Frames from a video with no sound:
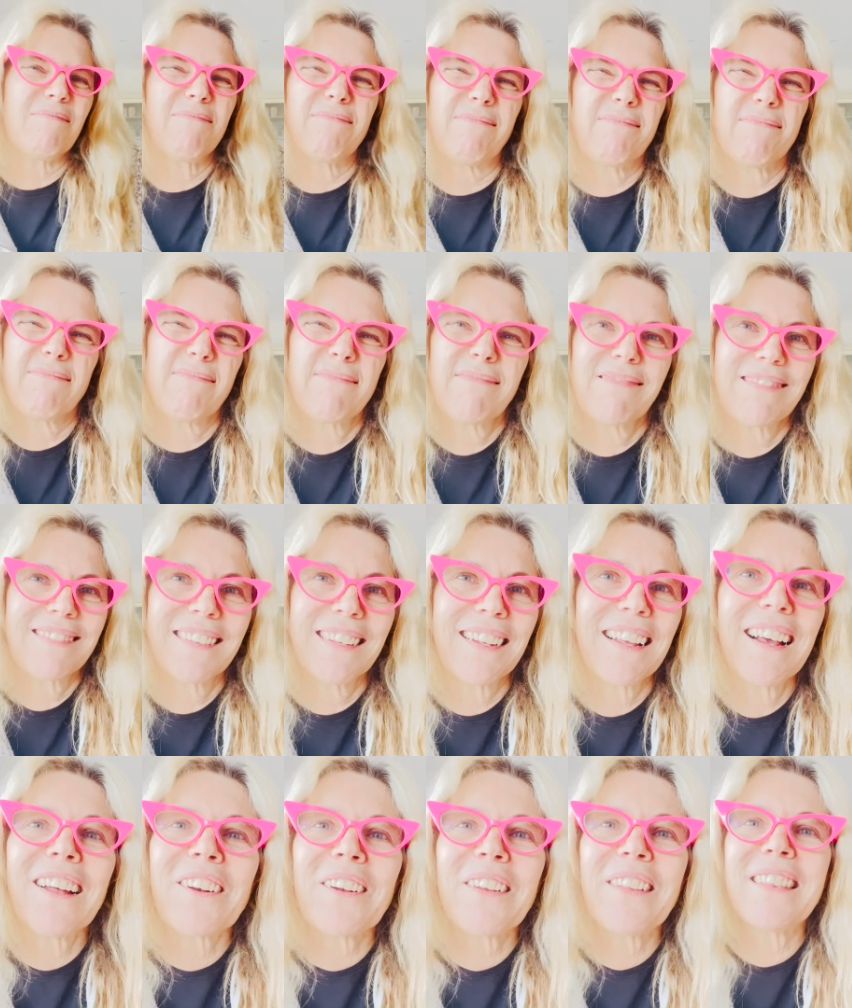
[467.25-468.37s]
Mm,
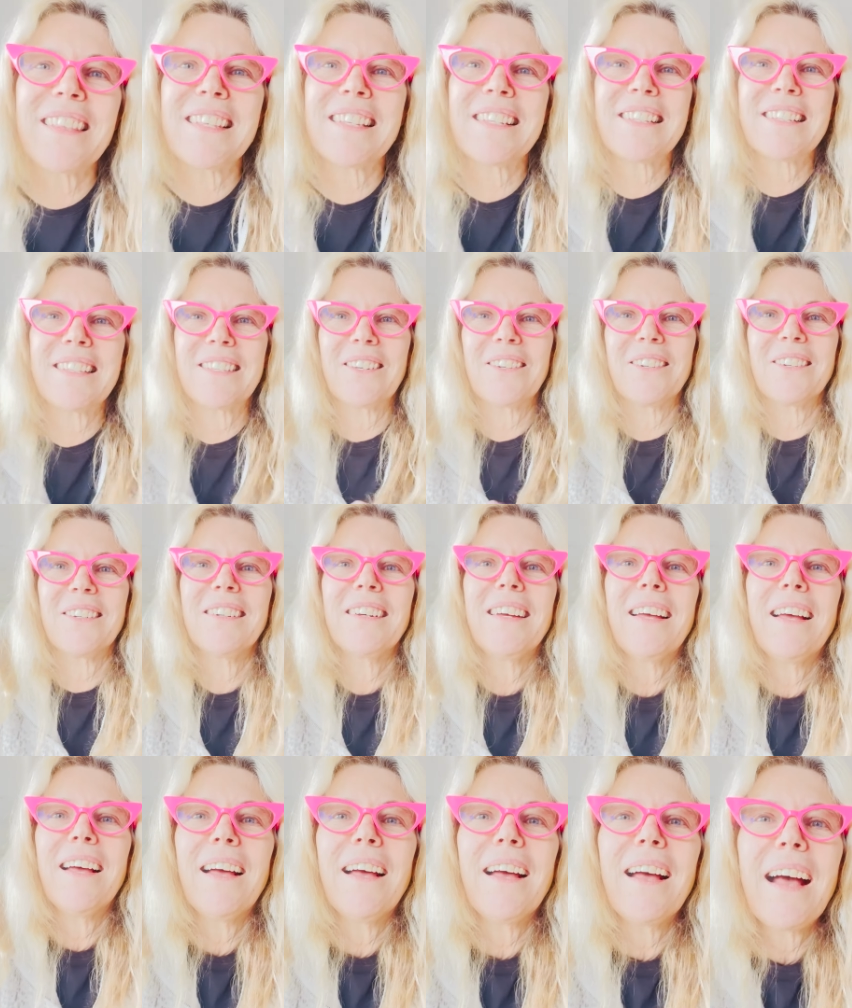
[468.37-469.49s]
I don't think so.
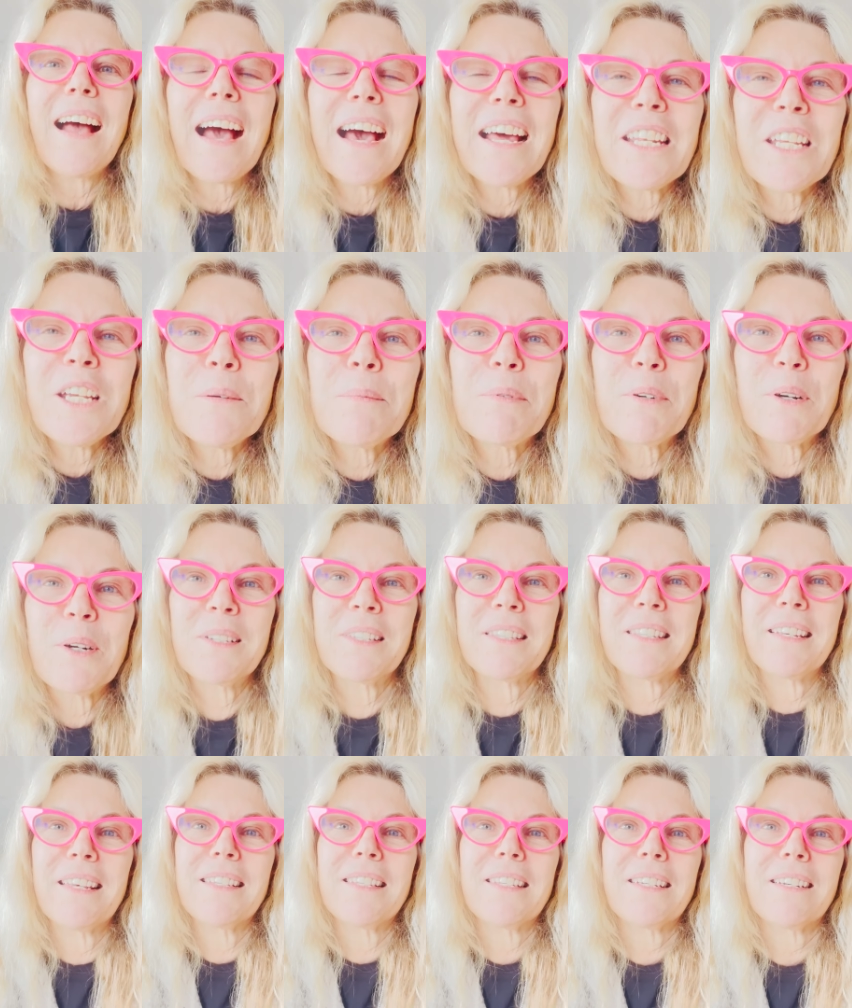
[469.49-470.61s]
How do you
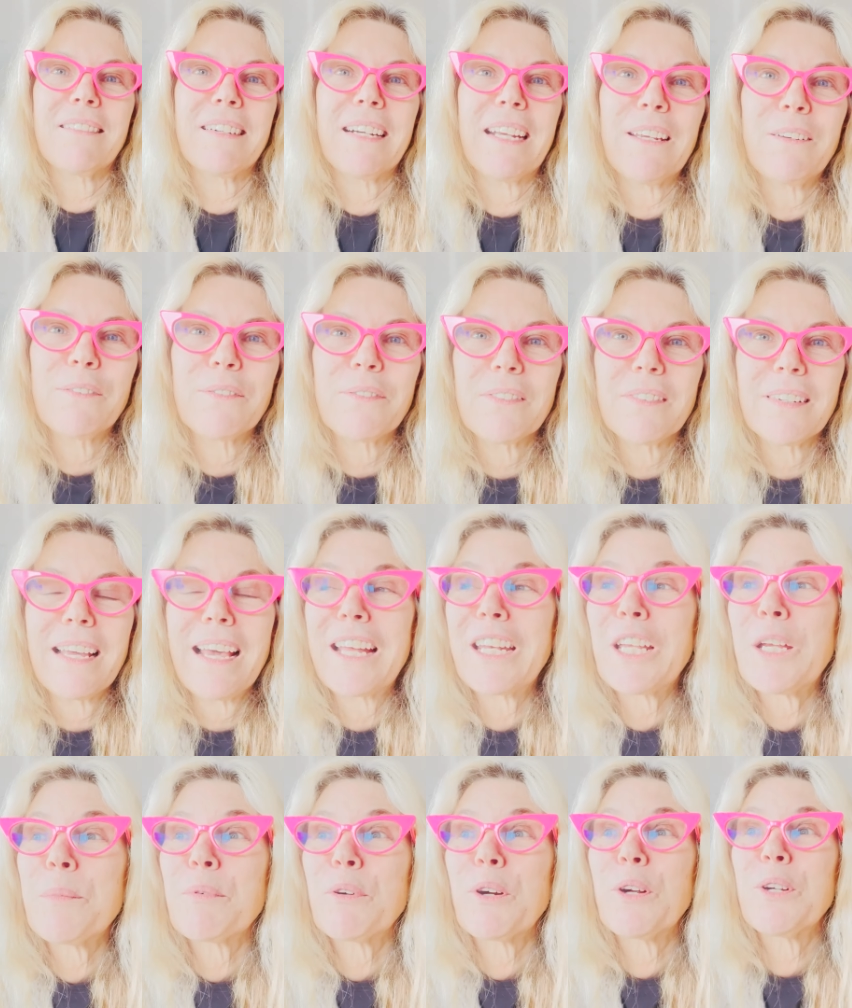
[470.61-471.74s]
process grief? How do
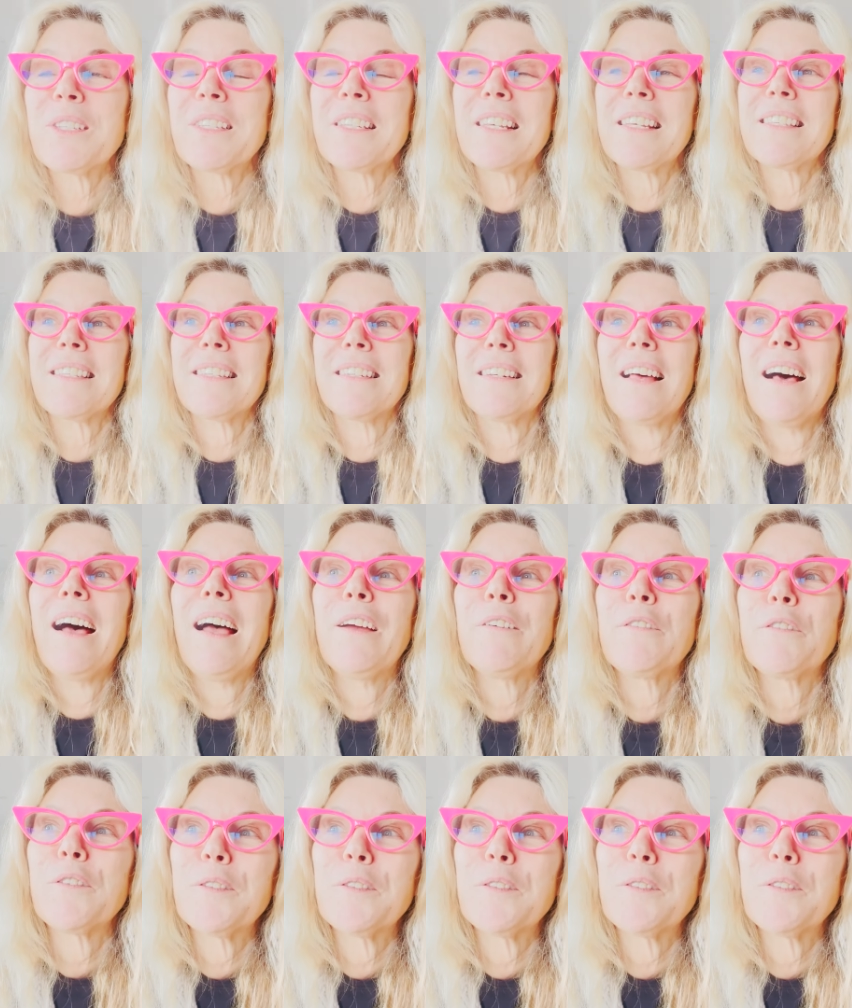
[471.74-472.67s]
you process life?